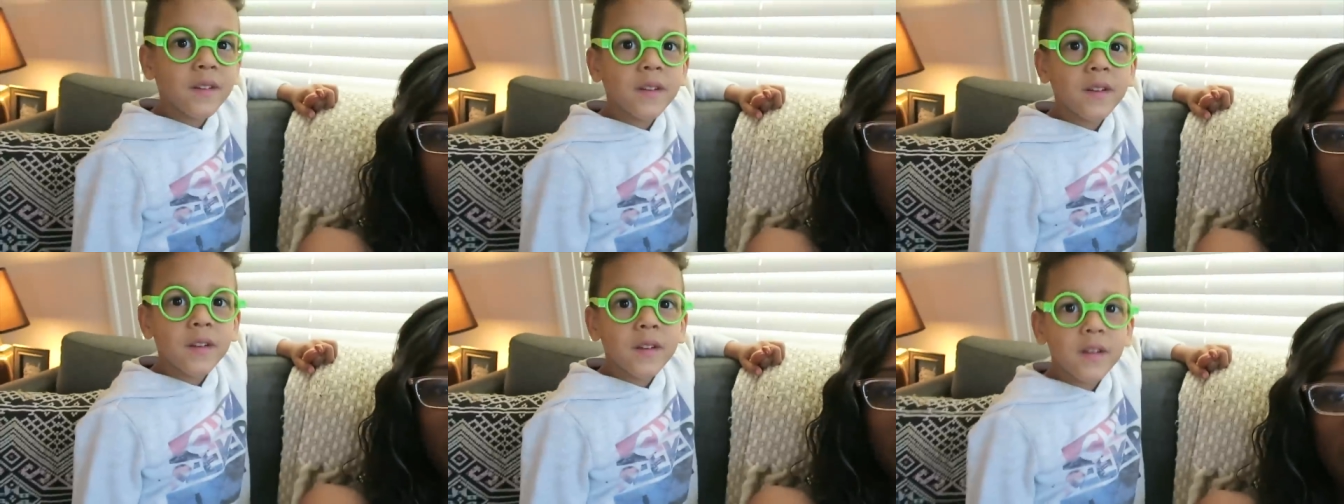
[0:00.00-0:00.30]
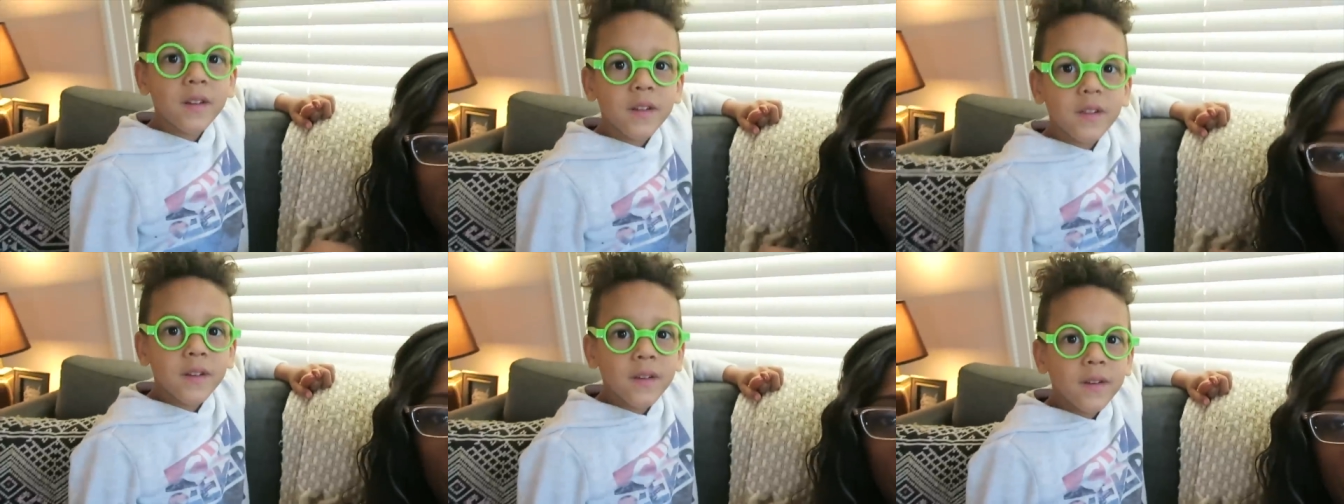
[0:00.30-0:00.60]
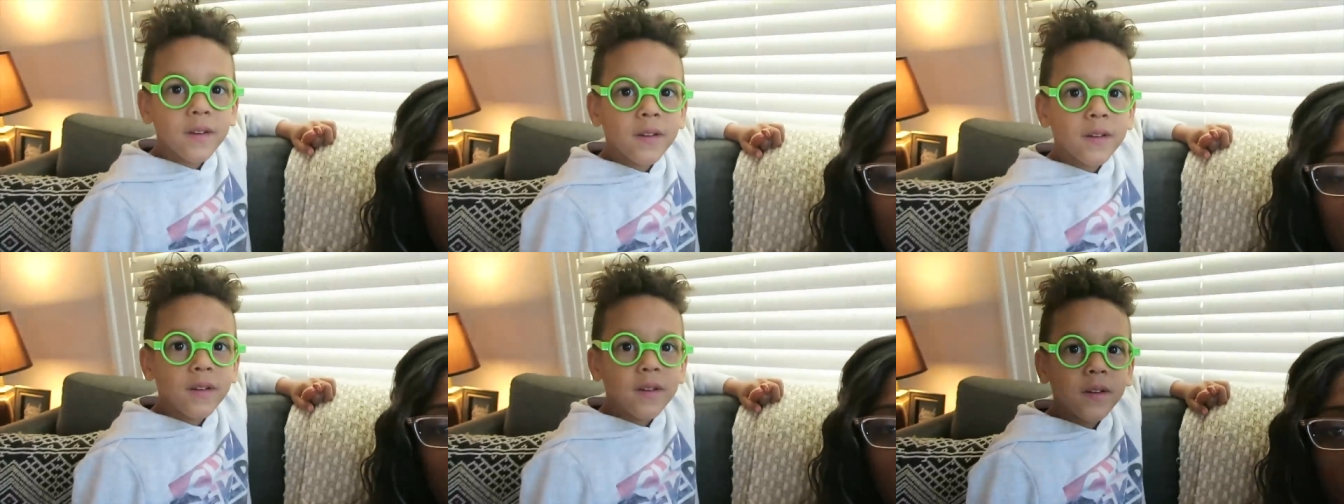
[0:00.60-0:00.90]
watch so
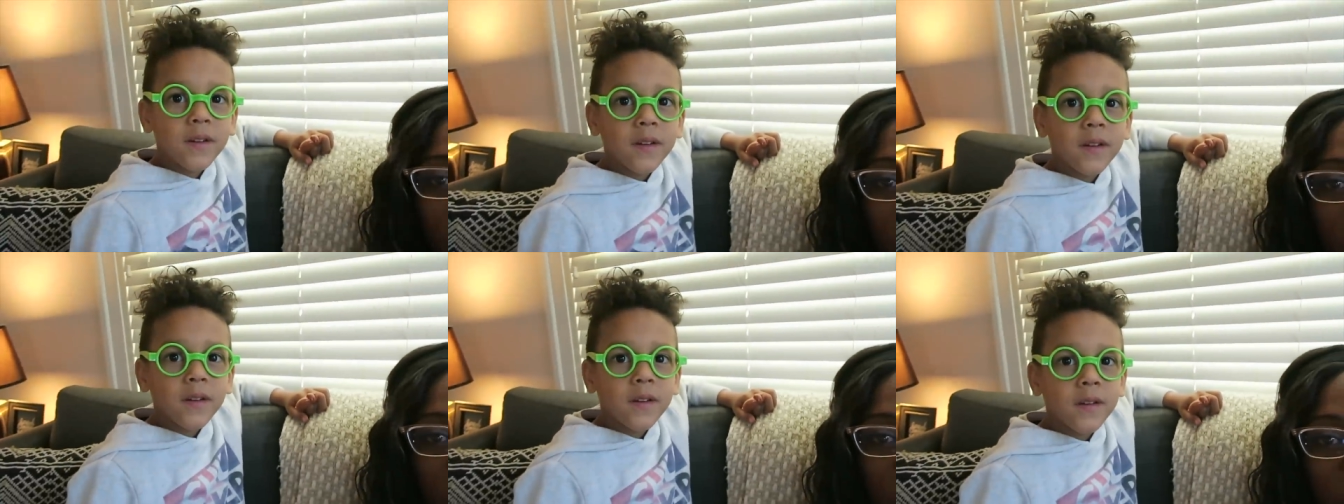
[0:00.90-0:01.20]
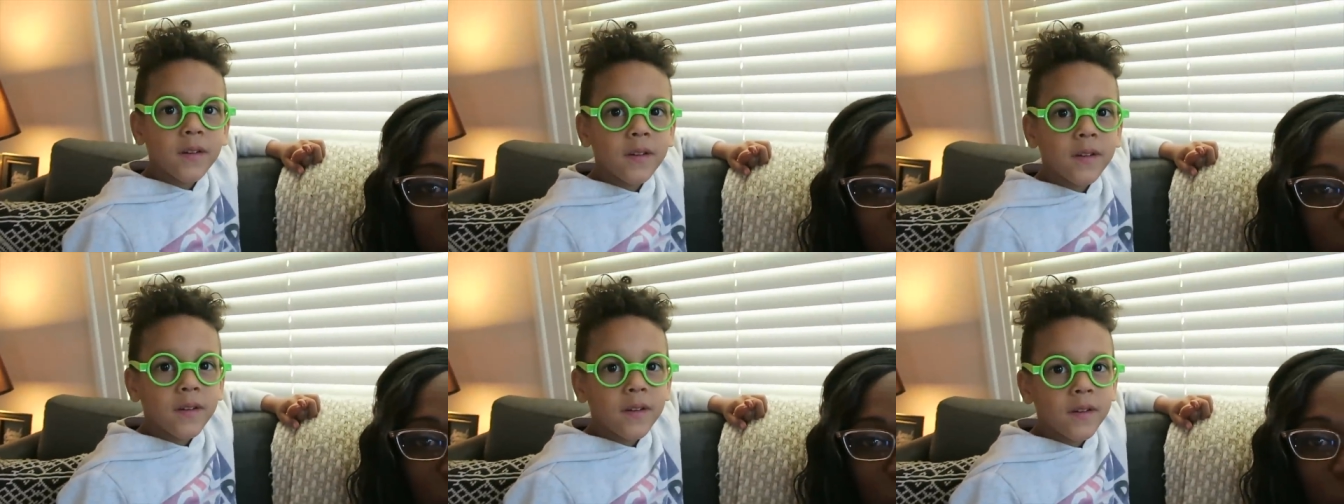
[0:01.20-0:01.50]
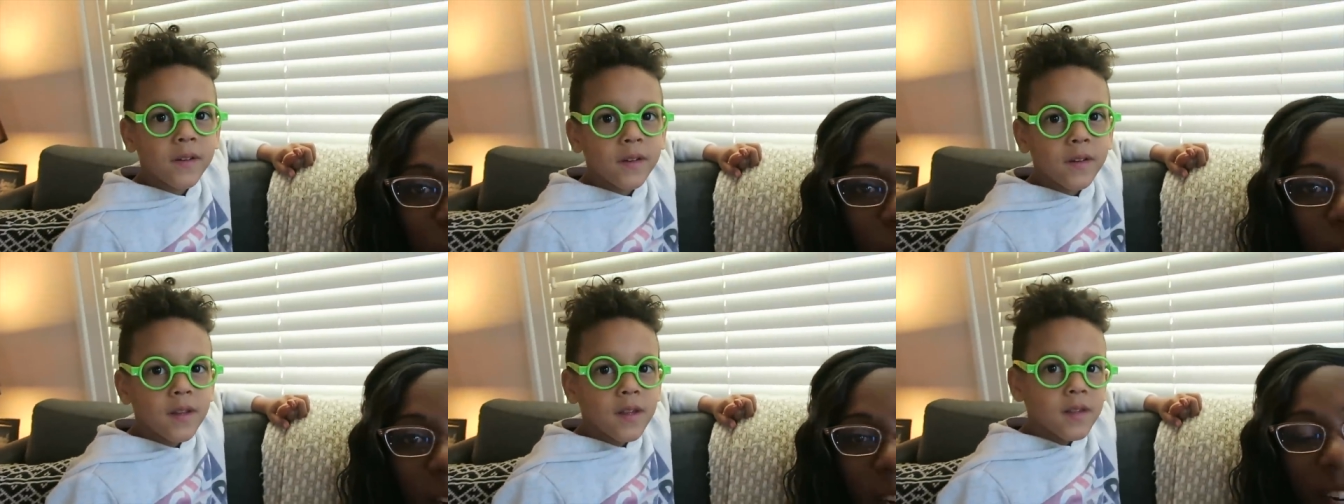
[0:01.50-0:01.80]
many YouTube videos. You,
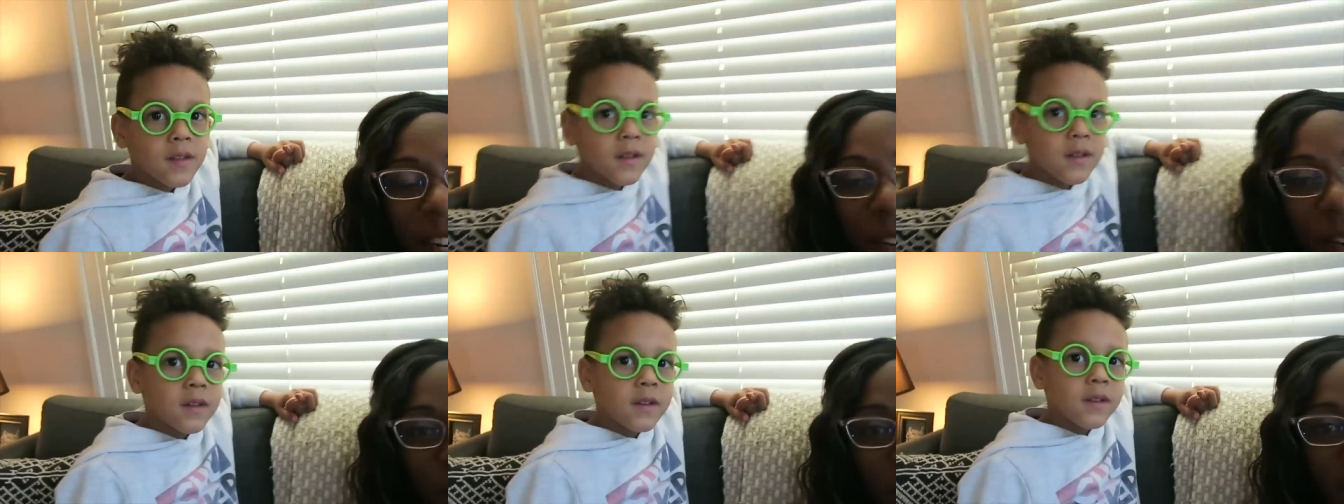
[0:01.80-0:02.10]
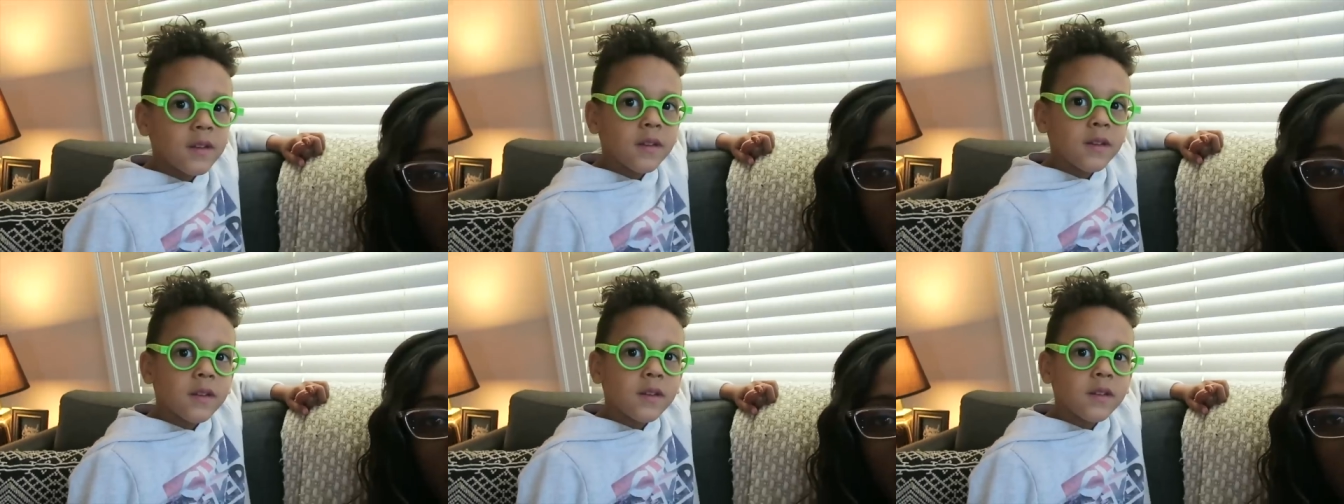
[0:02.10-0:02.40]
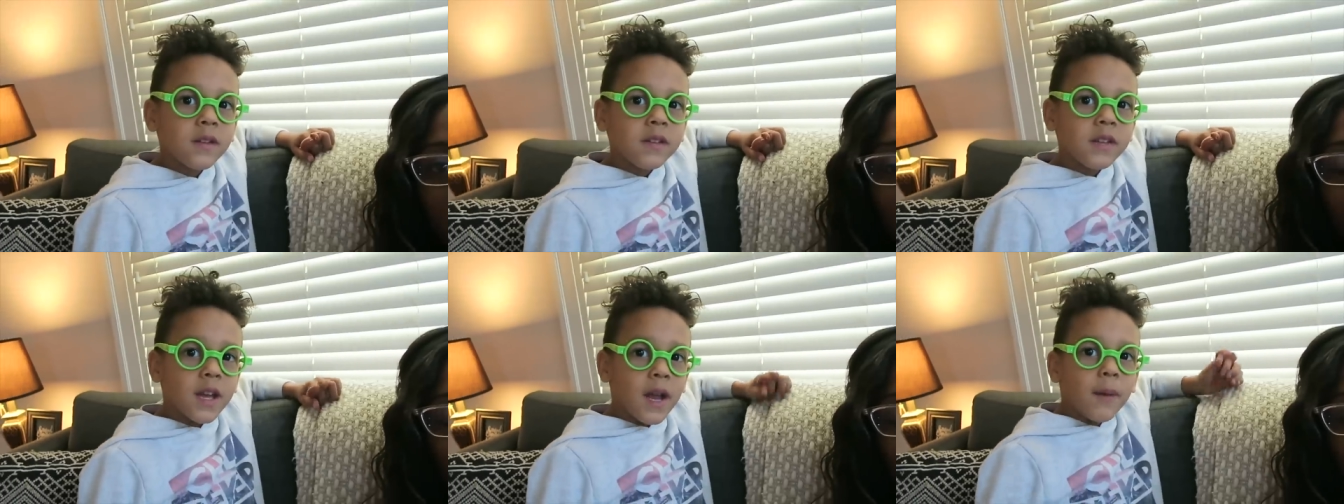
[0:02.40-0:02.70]
you already know like
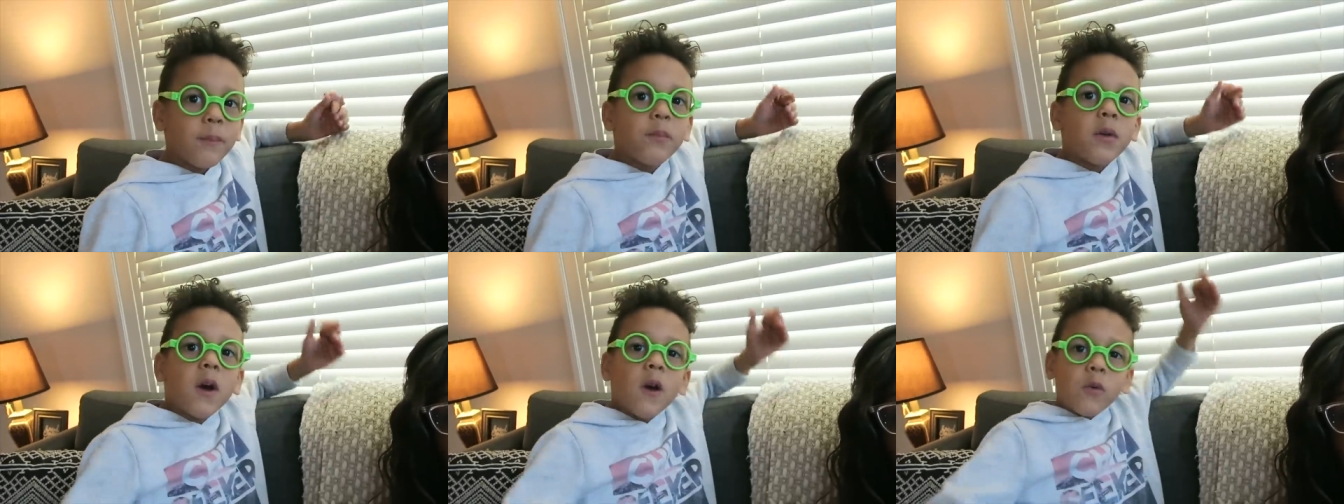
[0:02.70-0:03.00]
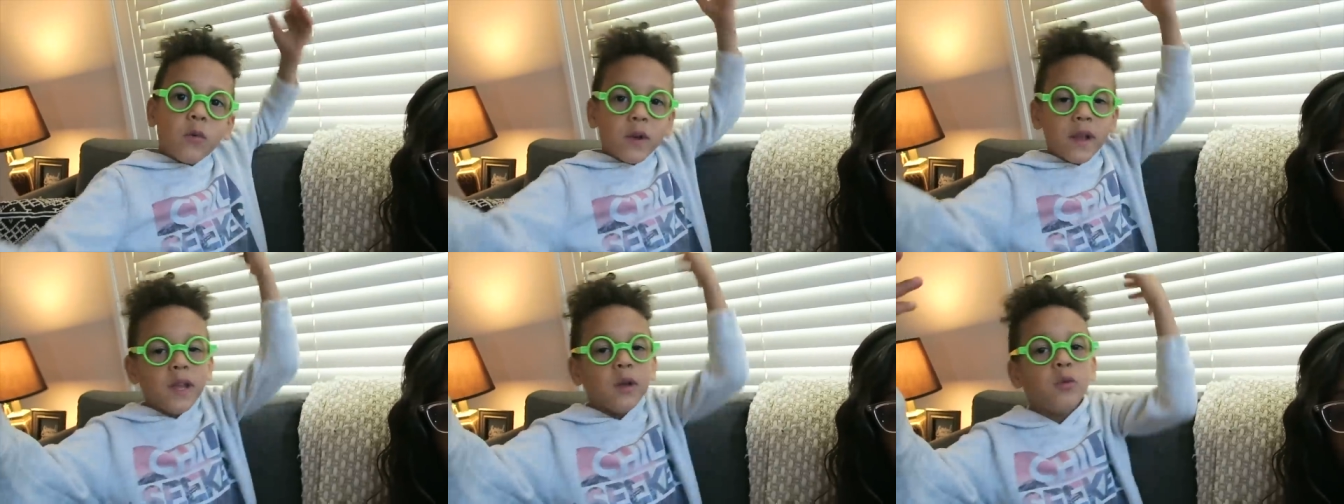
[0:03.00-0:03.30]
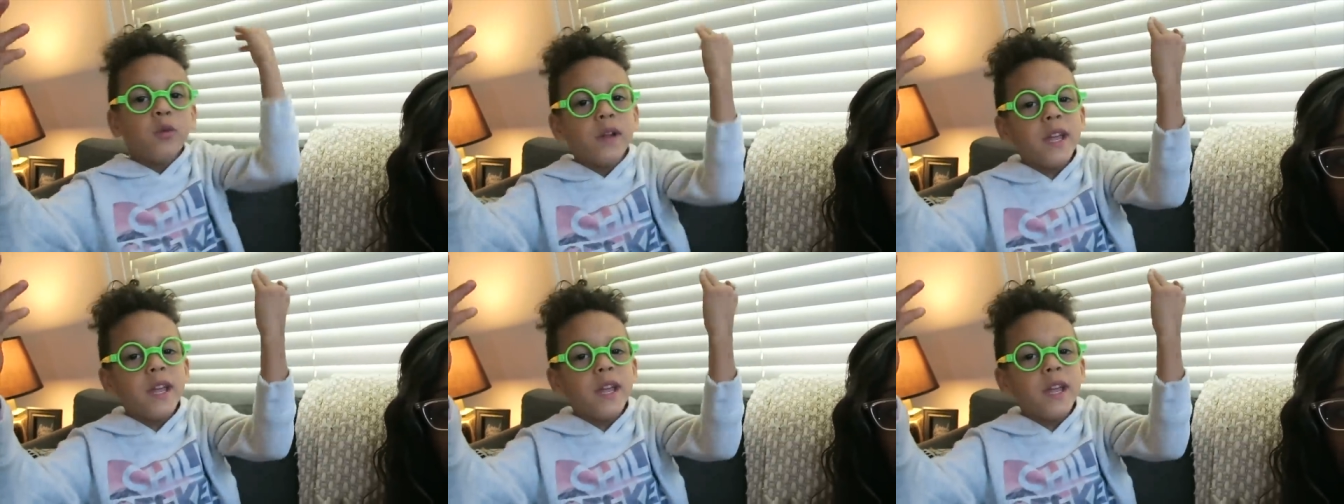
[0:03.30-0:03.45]
the intro, yeah, the outro.